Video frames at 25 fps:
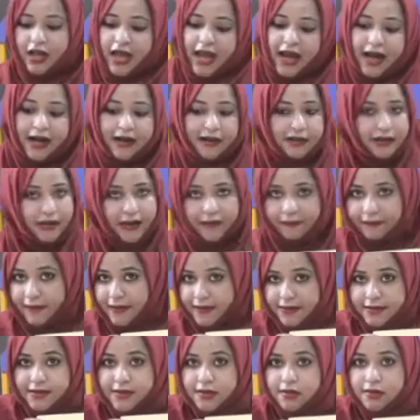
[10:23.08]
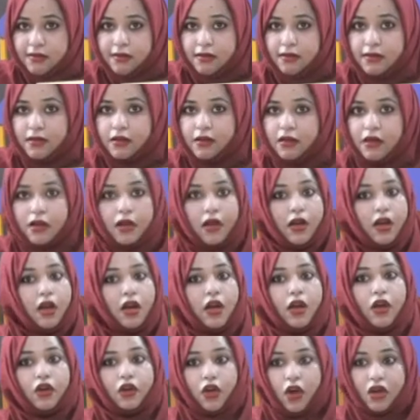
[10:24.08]
add in this
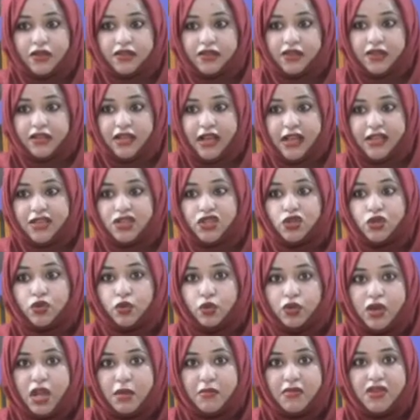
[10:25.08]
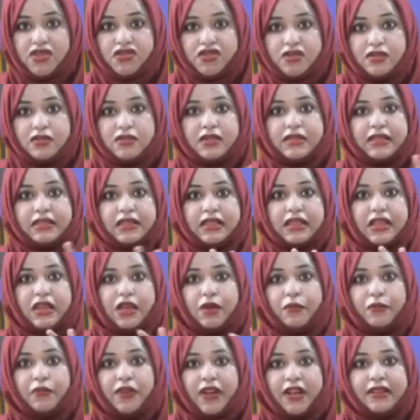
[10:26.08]
because it has 2 dimensions,
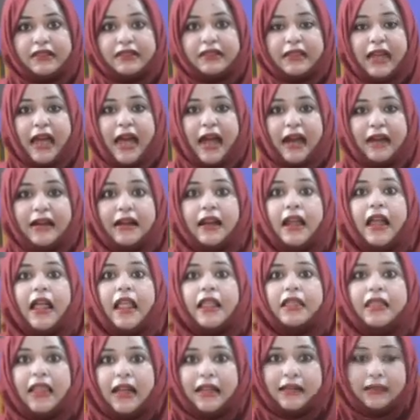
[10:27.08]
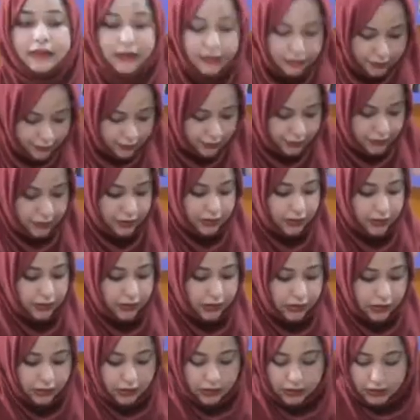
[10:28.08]
width and length.
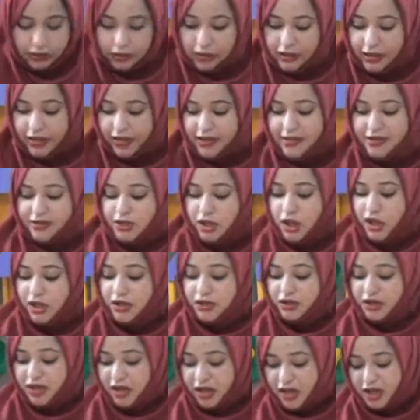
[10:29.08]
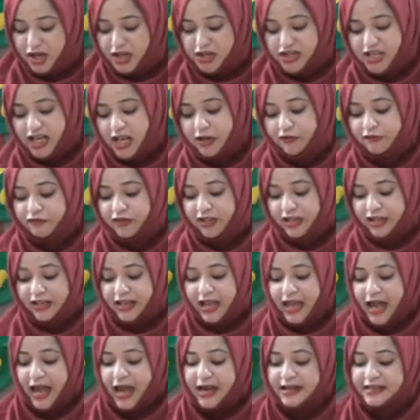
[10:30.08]
It is 3D shape. We can
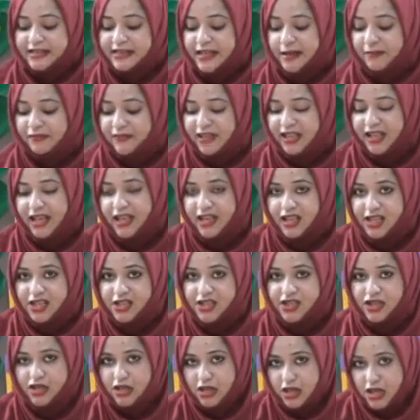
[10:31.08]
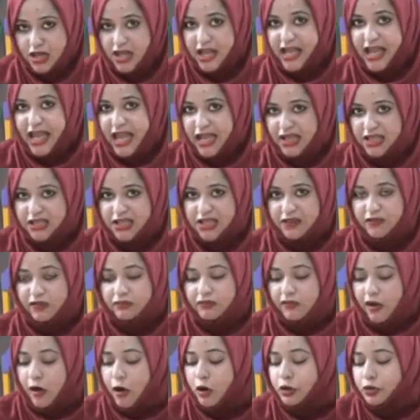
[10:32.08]
add something in it. Anything we
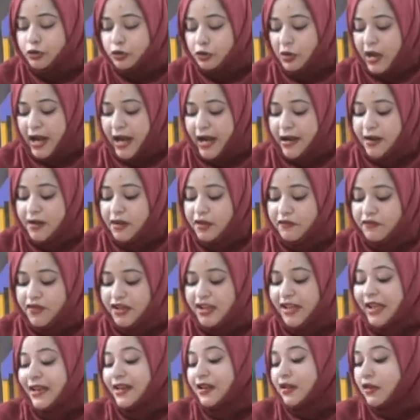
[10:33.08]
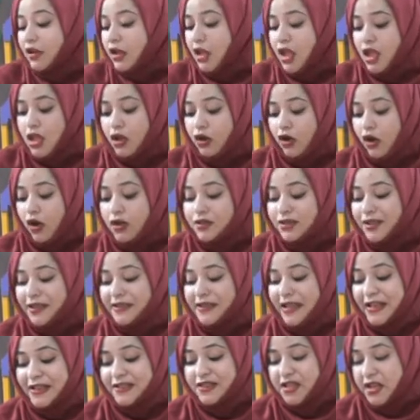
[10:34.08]
want to add, we can, because it
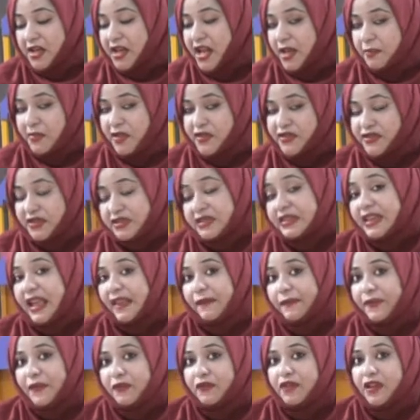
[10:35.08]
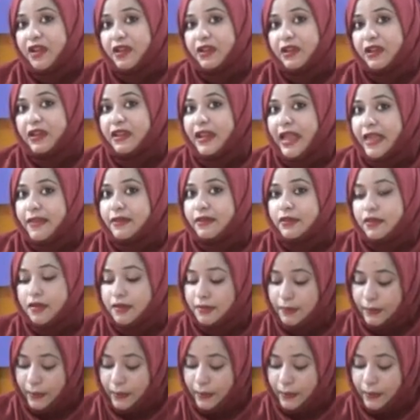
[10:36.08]
has 3 dimensions, length,